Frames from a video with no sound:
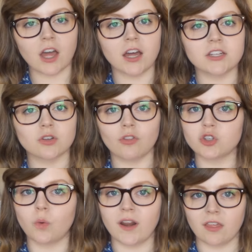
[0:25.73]
until the
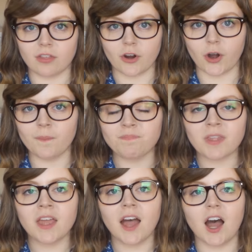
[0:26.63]
23rd.
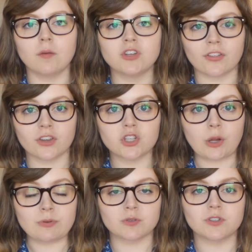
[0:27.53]
Check the
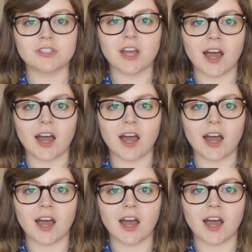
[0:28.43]
description